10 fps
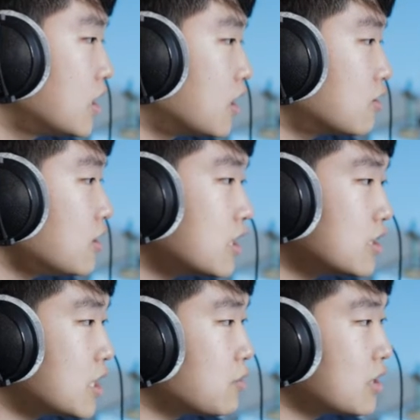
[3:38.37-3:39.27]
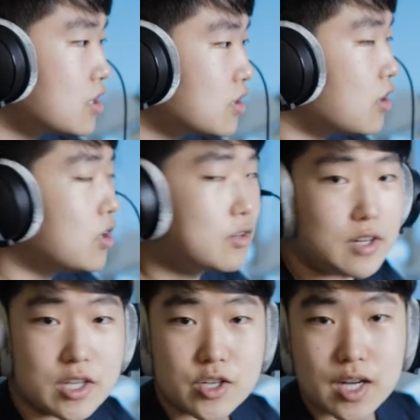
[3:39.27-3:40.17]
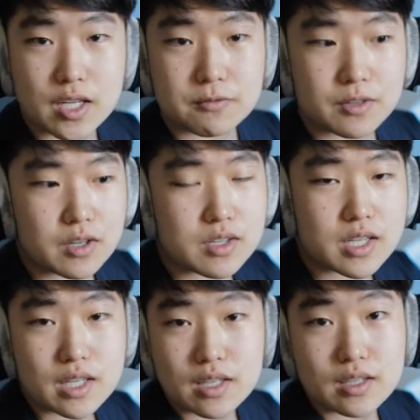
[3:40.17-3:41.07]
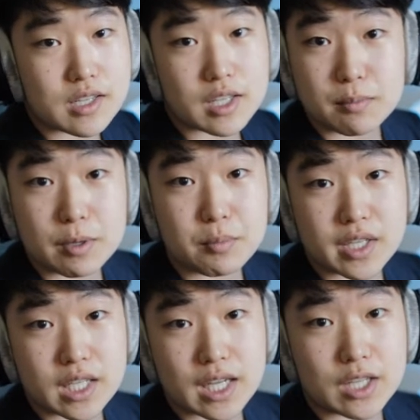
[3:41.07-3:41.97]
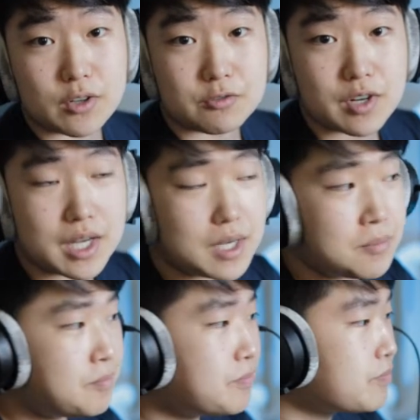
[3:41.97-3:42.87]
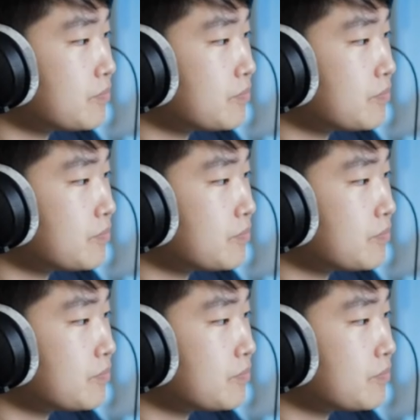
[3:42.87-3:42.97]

All right, now we got all of our tracks frozen. It's gonna be pretty light on RAM.